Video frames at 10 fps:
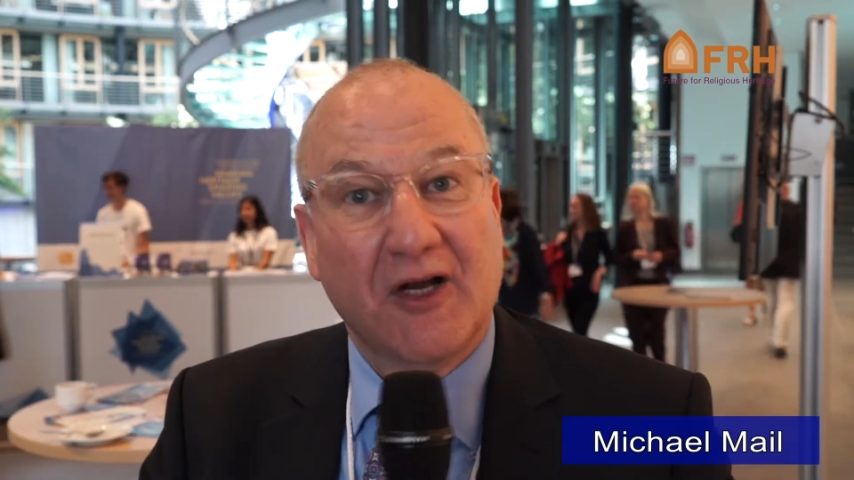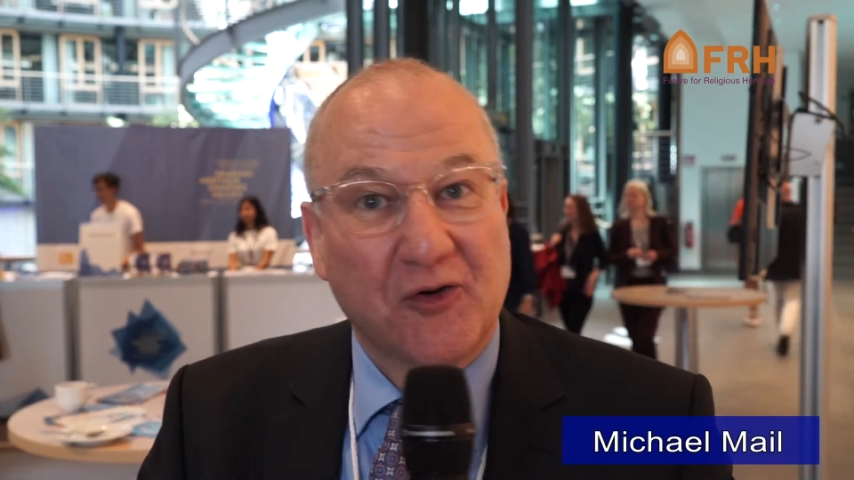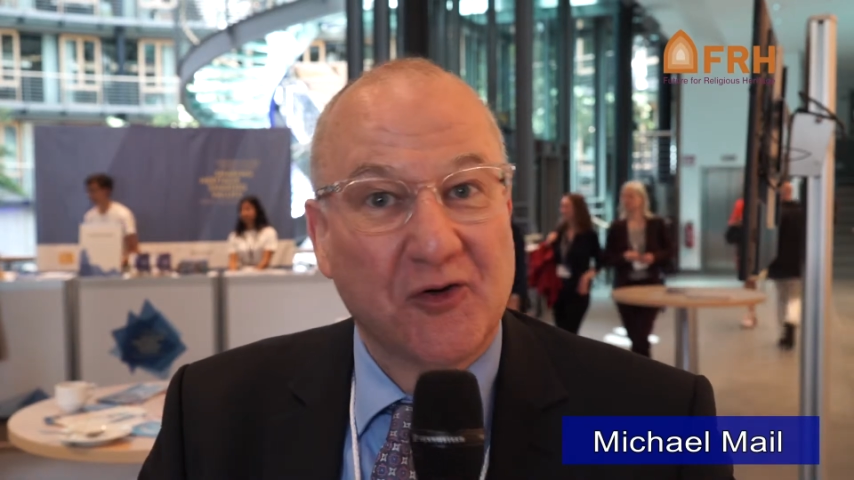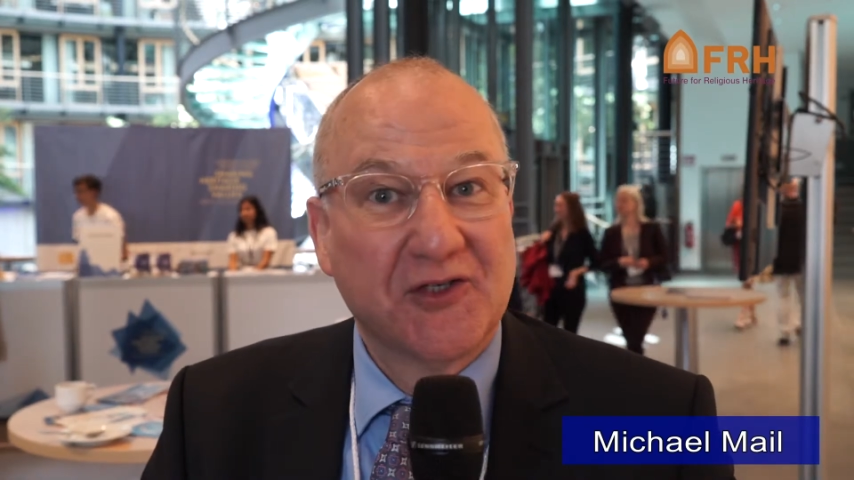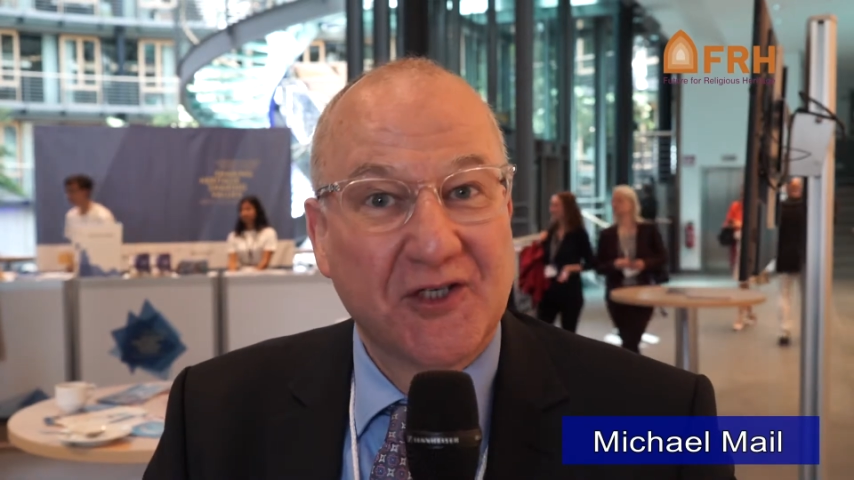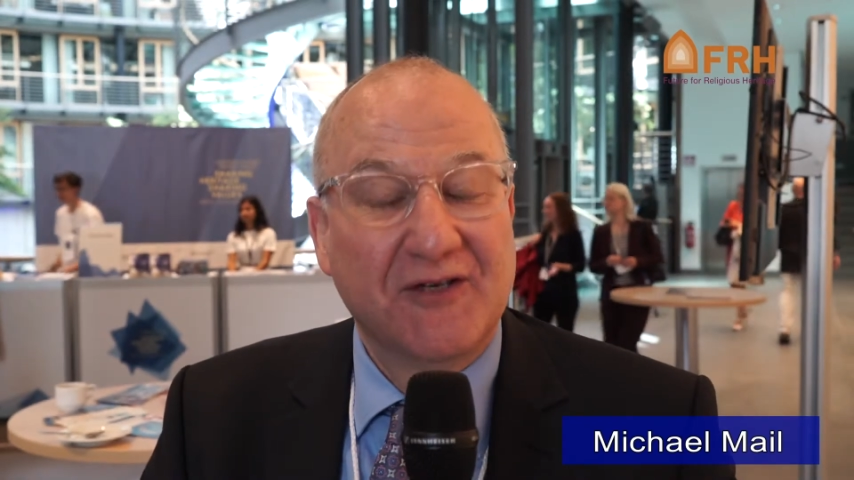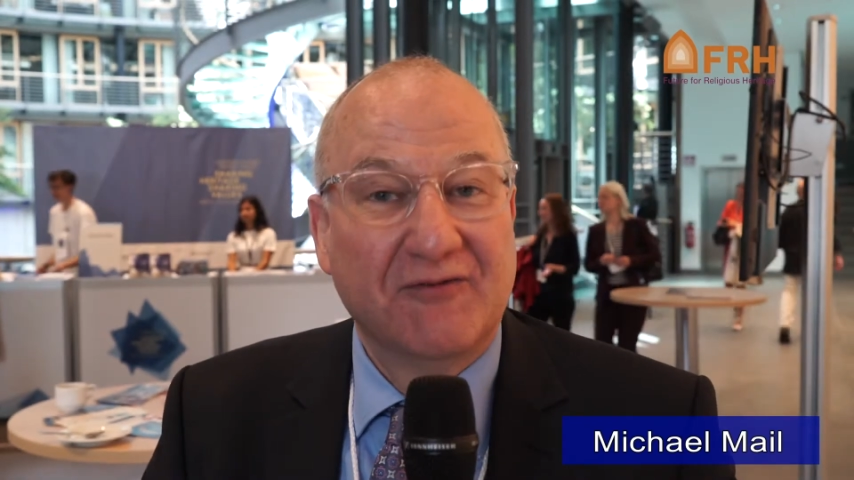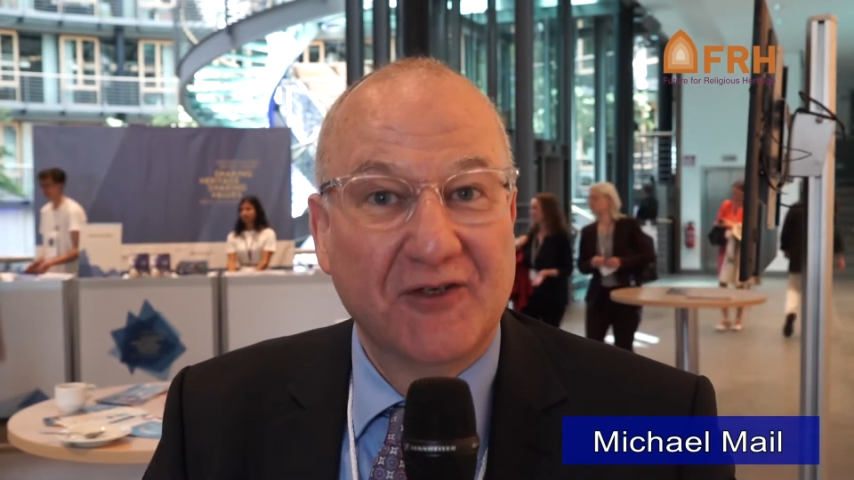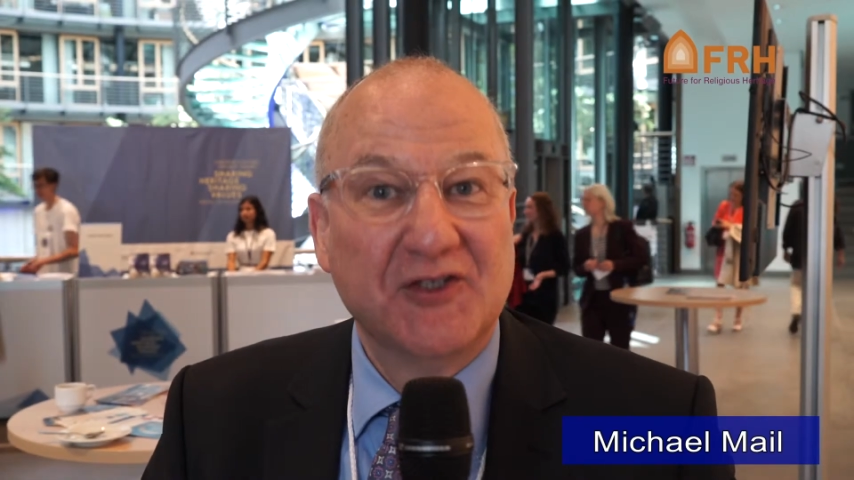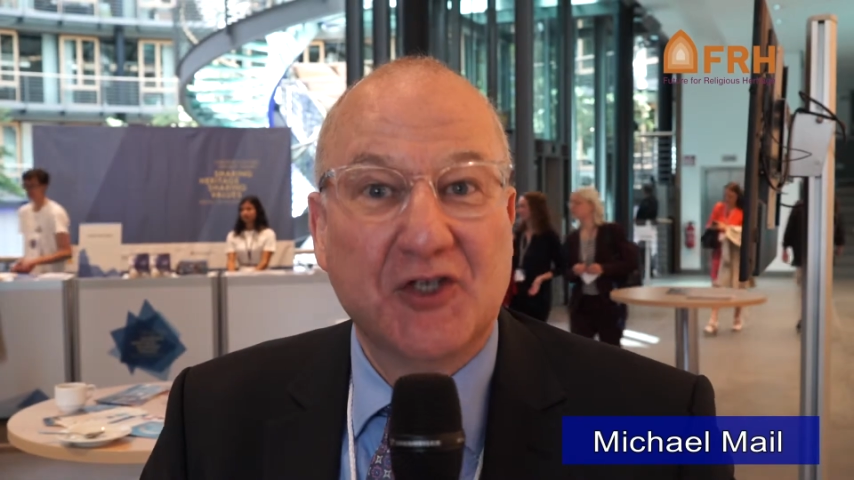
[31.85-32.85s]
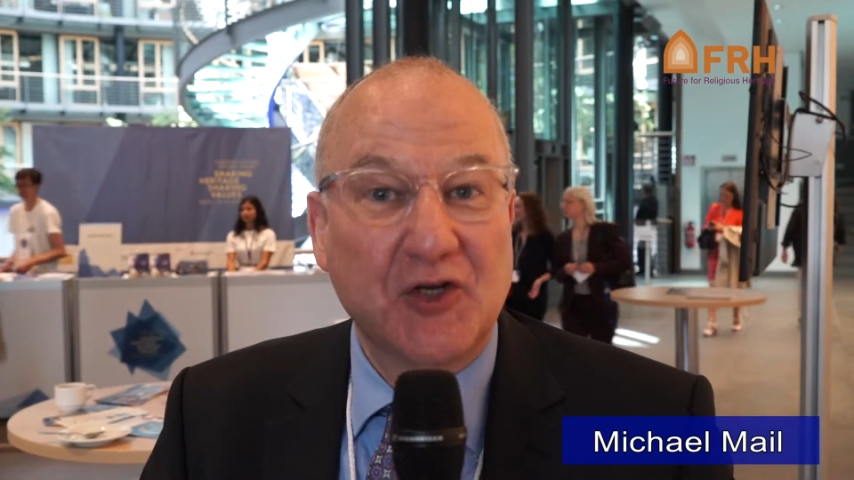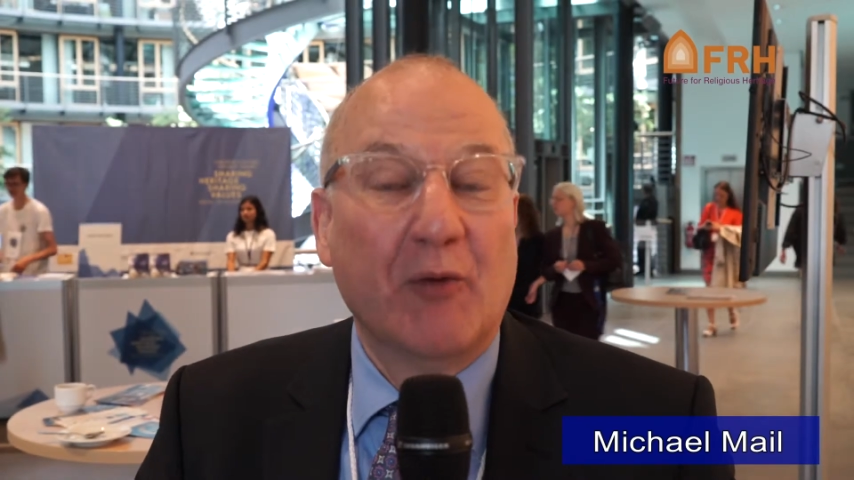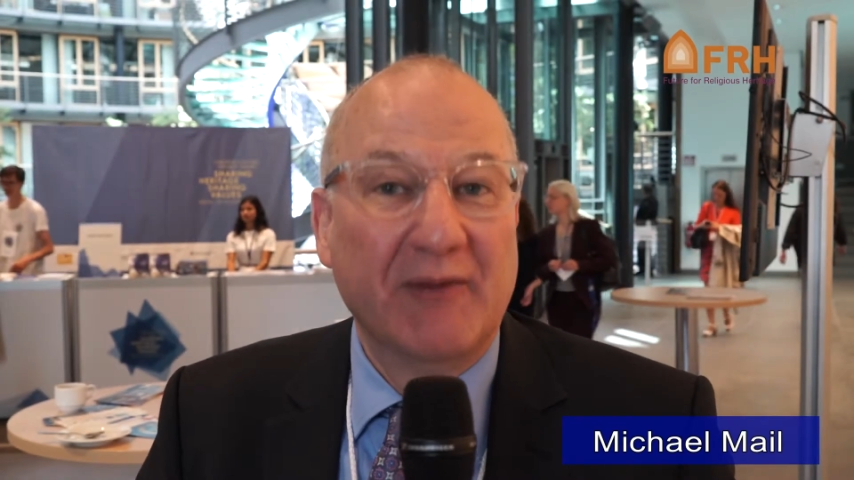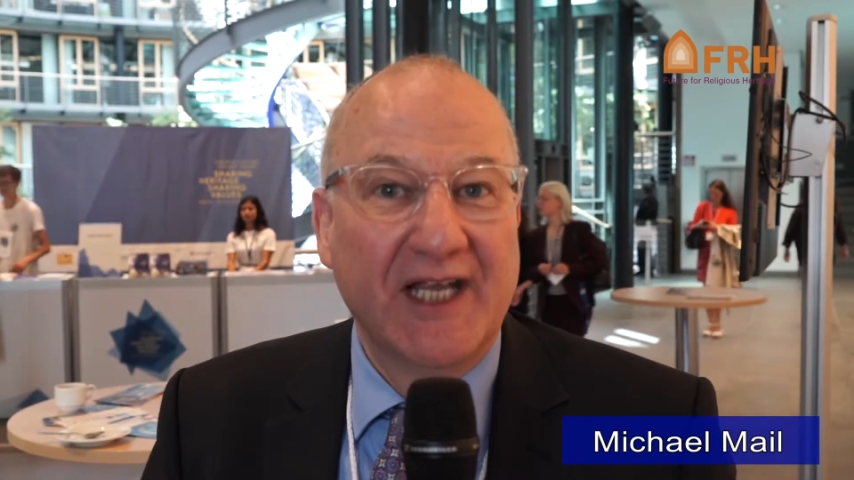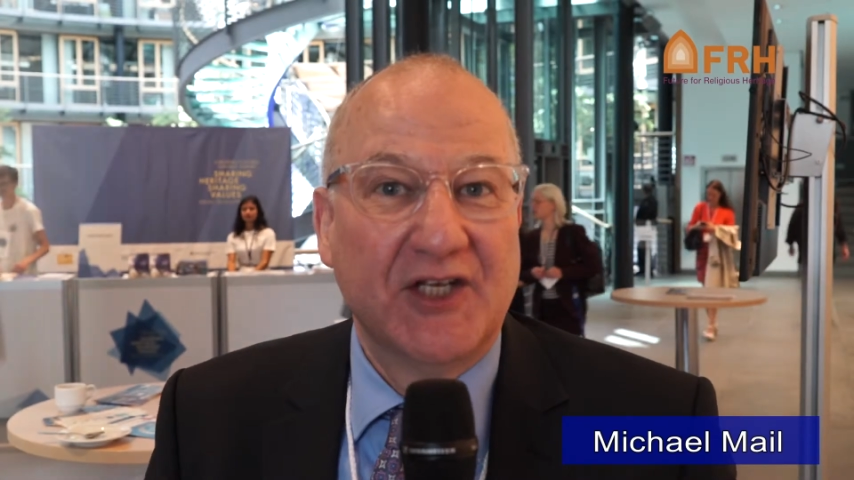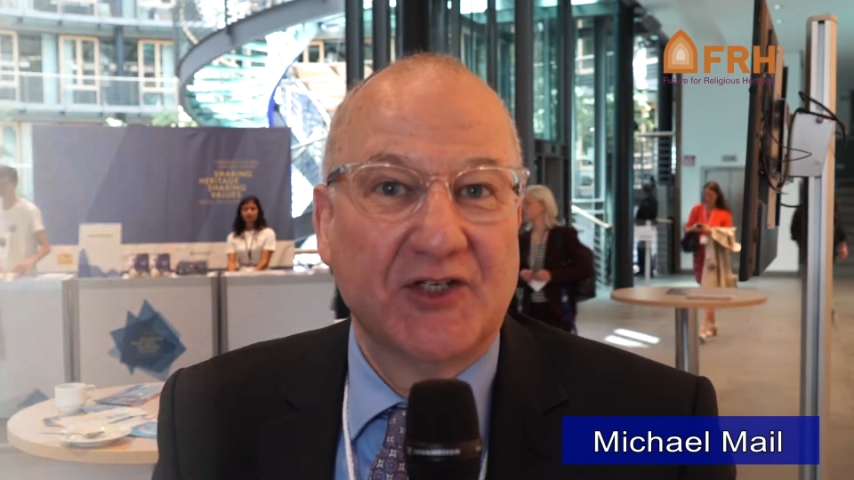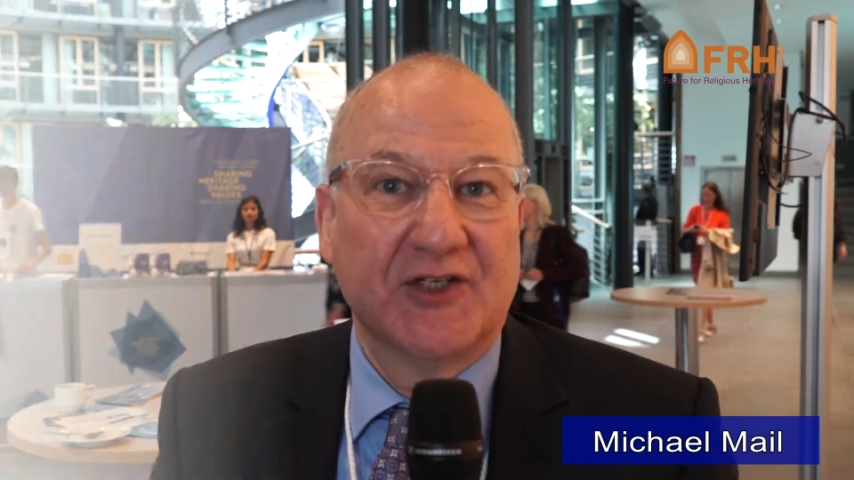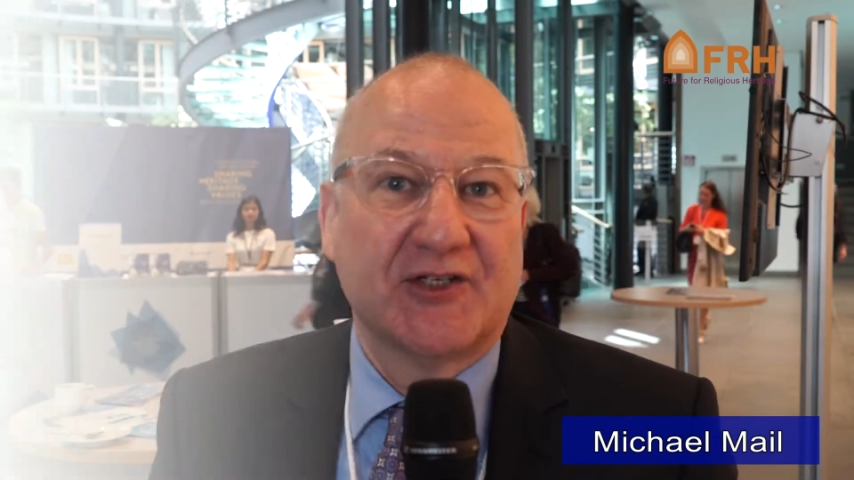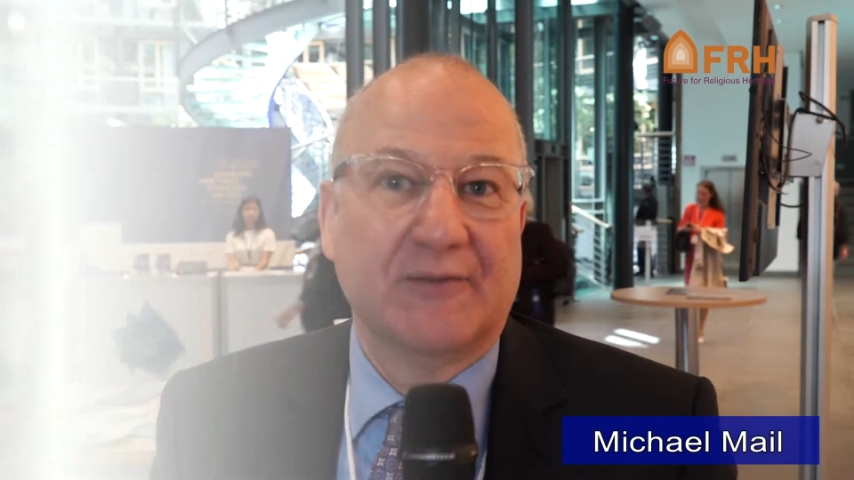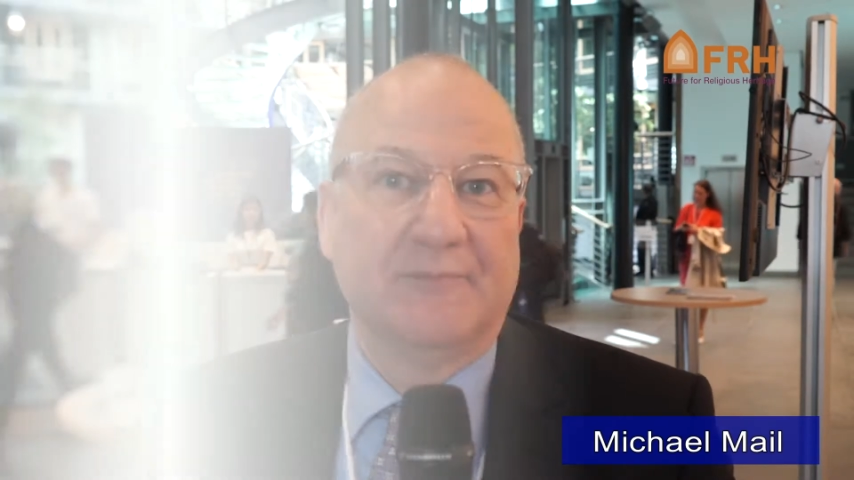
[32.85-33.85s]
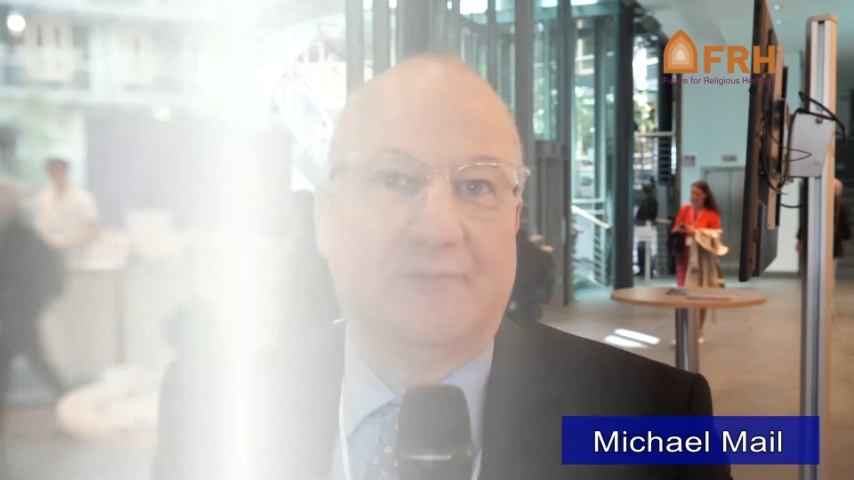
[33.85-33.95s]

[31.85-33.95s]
across the different denominations.